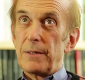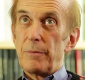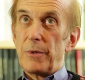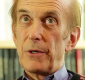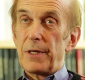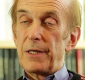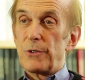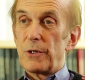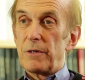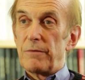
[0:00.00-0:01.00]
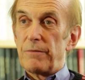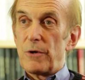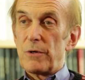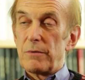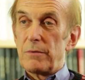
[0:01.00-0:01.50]
ability to
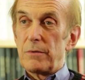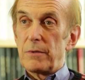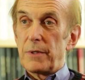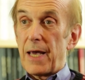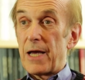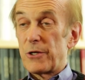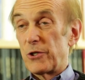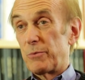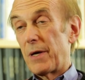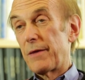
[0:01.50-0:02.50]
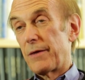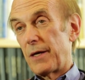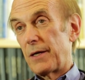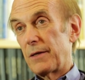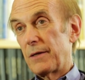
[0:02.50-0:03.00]
convert gaseous
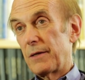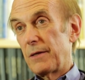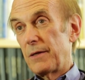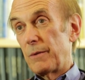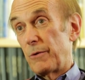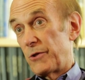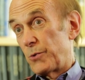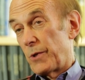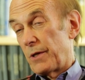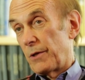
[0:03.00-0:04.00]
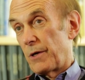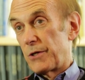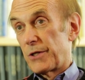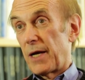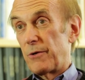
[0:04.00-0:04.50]
methane, which is one of the
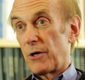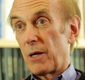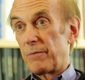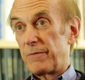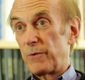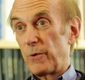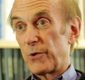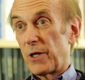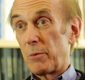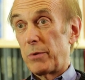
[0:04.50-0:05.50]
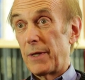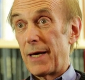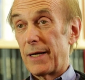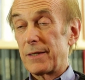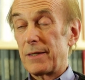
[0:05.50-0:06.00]
largest hydrocarbon fuels on the
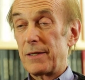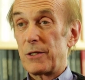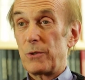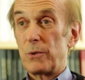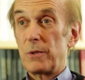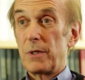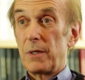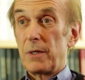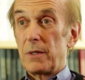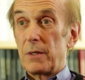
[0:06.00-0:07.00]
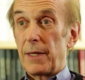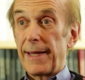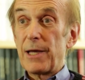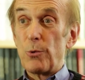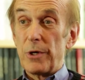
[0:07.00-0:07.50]
planet, into a
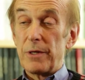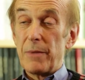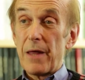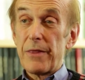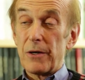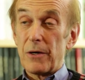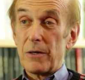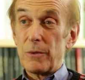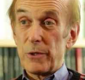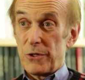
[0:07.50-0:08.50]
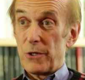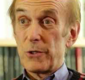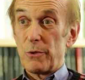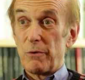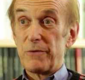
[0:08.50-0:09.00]
liquid, methanol, which is
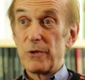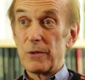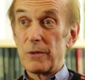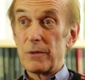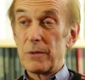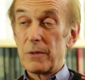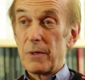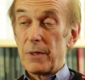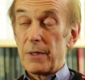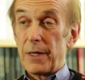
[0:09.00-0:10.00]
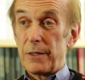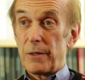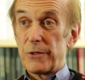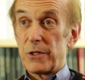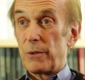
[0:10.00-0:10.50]
also a fuel and
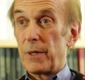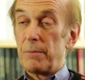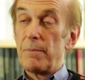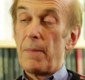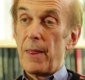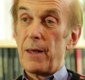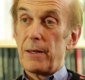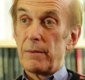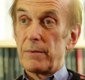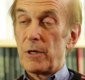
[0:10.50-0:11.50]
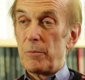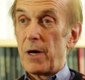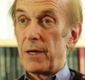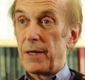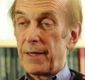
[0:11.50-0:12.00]
also a
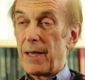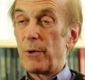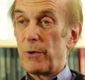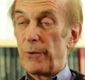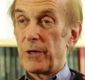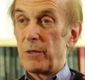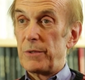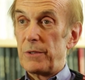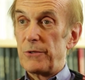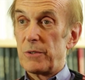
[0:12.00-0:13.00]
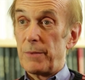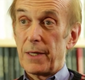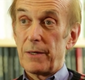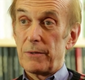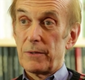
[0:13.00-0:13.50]
commodity chemical that could be used to
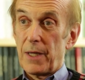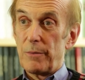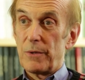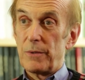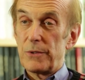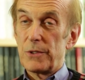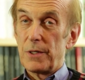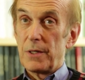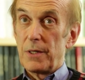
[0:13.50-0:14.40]
make other chemicals,